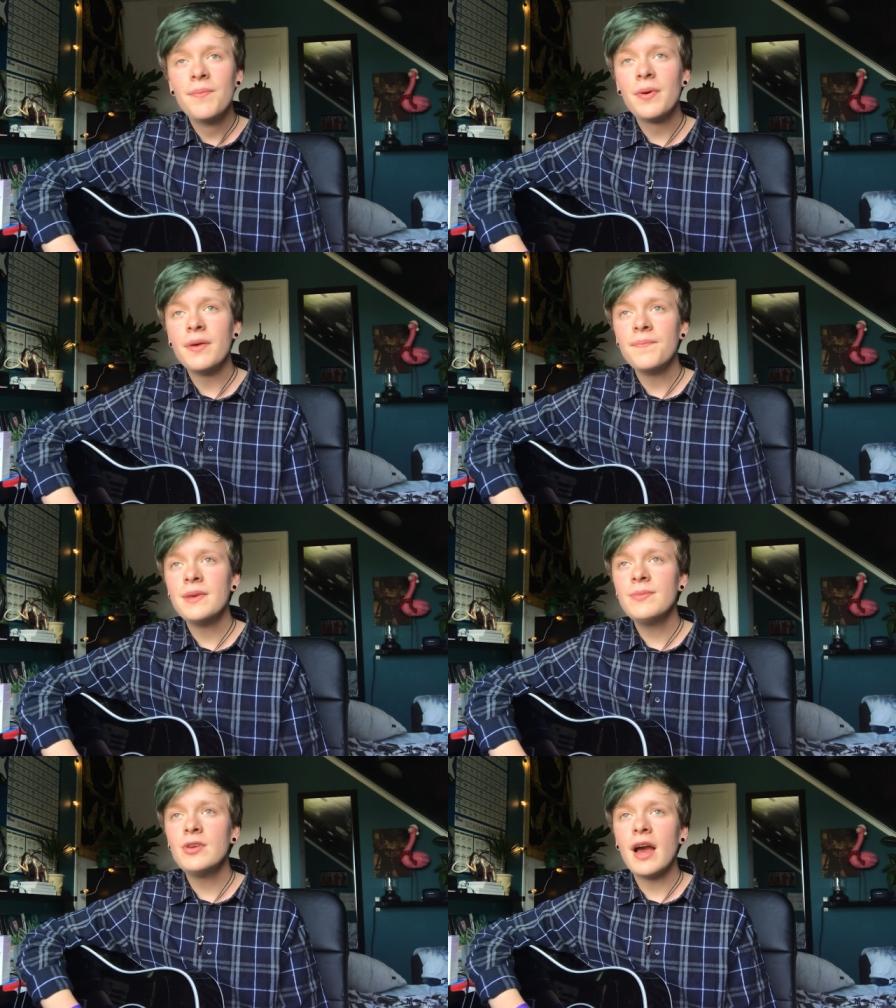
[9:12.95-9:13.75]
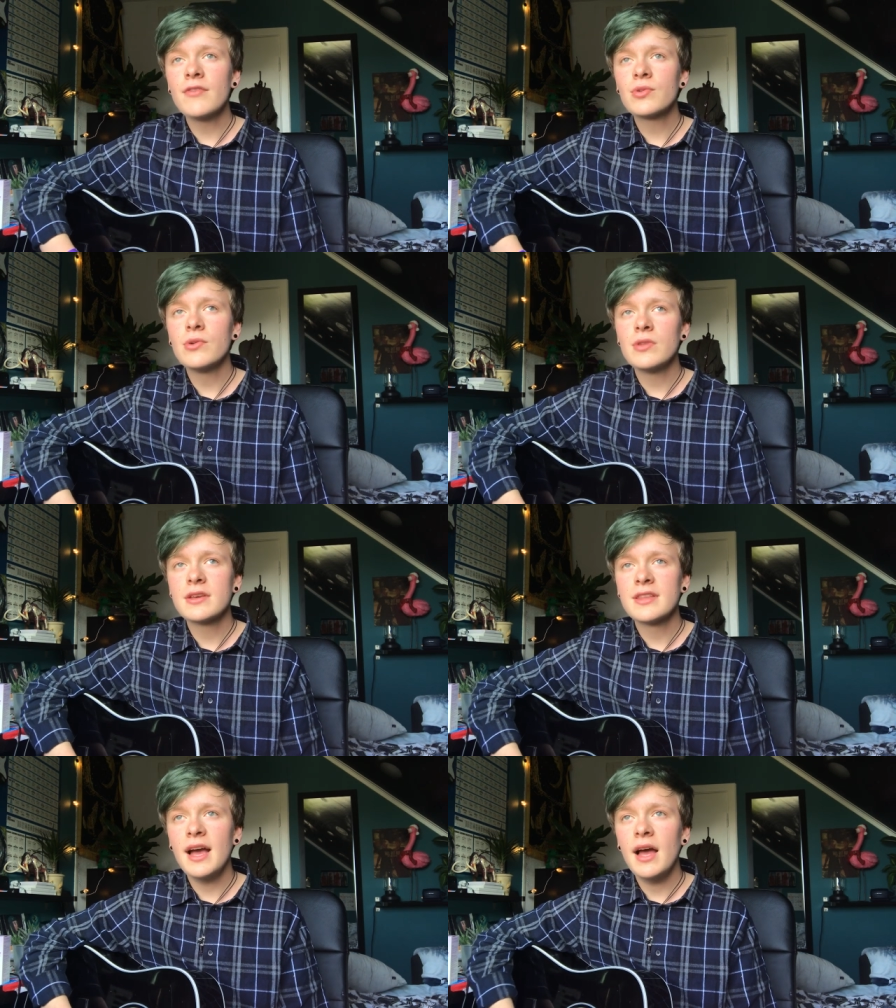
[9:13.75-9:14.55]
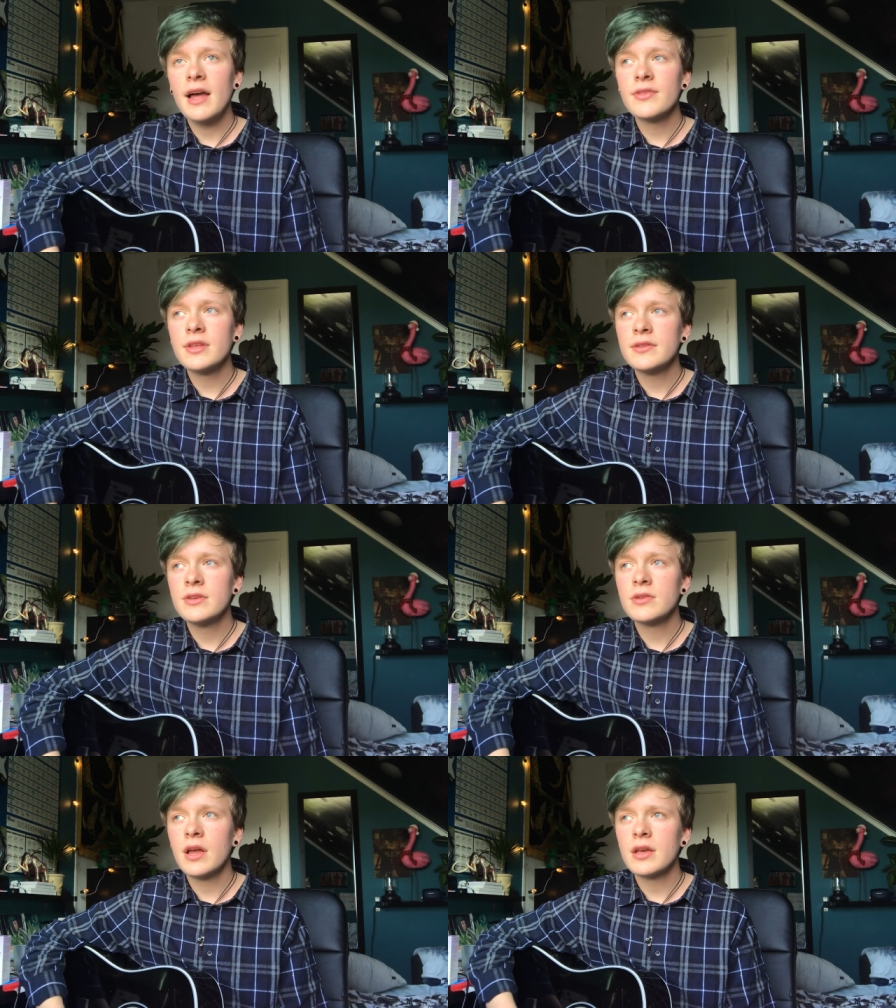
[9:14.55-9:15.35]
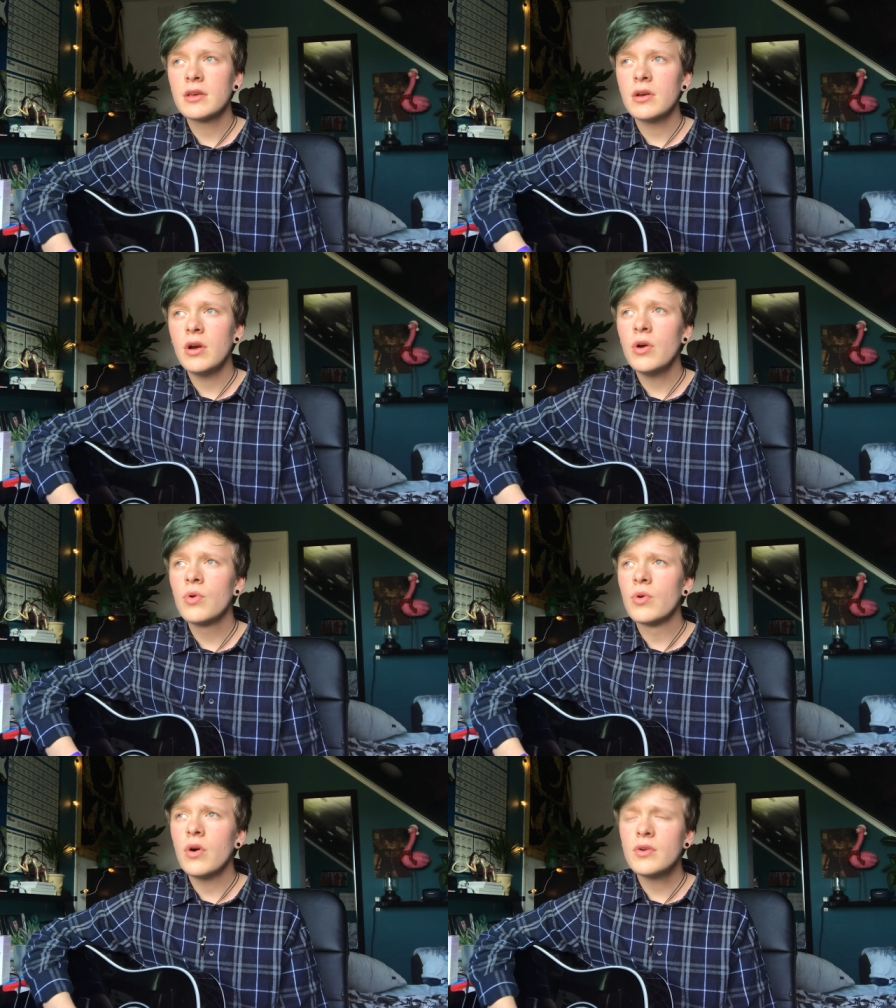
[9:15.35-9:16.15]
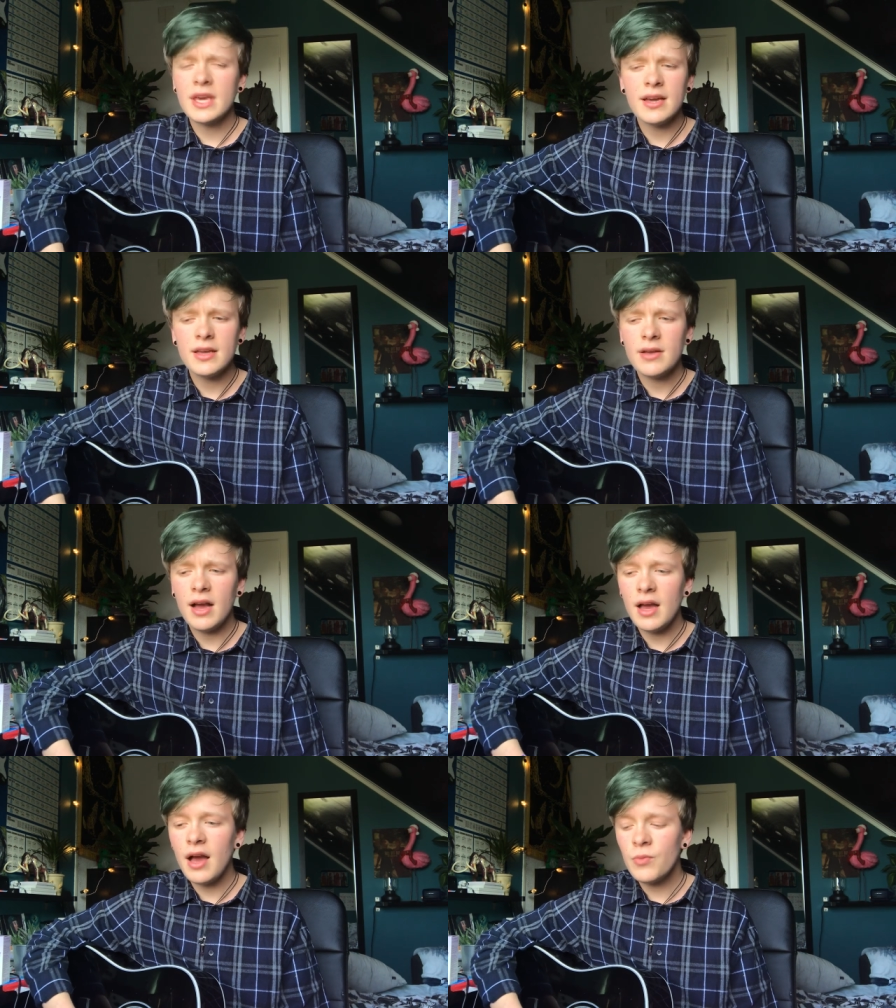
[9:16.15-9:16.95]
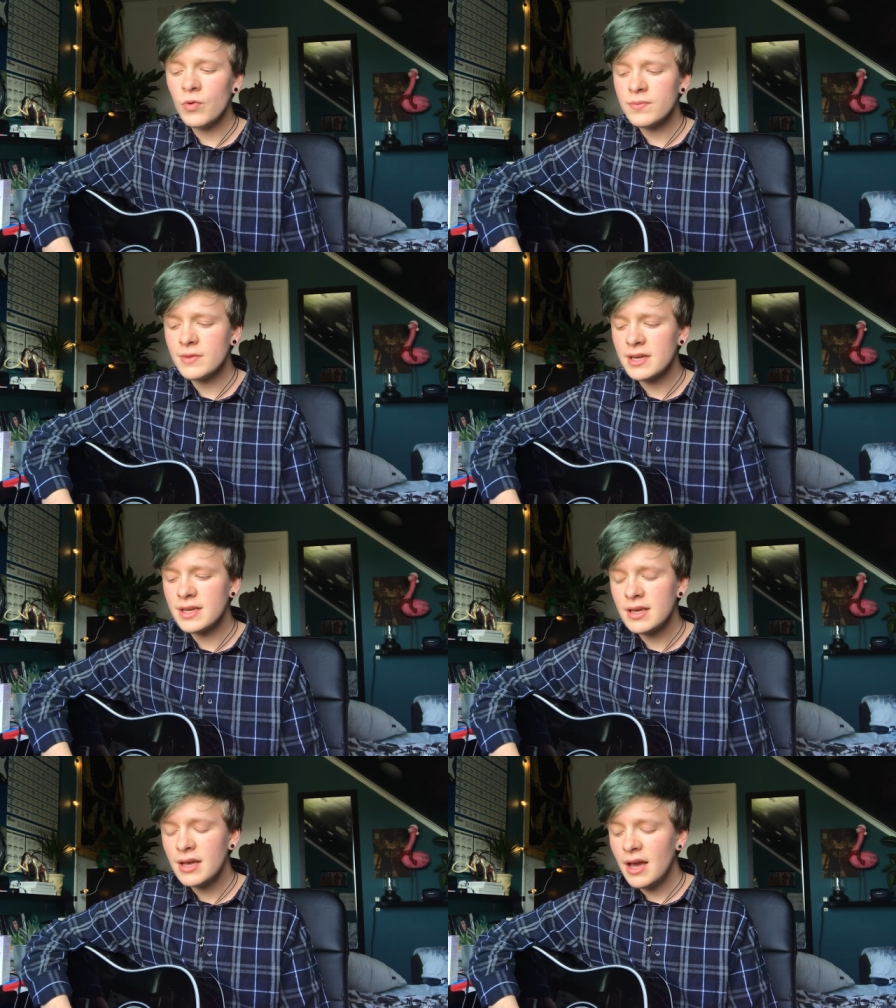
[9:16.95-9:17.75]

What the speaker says: But maybe you have a quote like that, and then you're like, oh, okay, I want my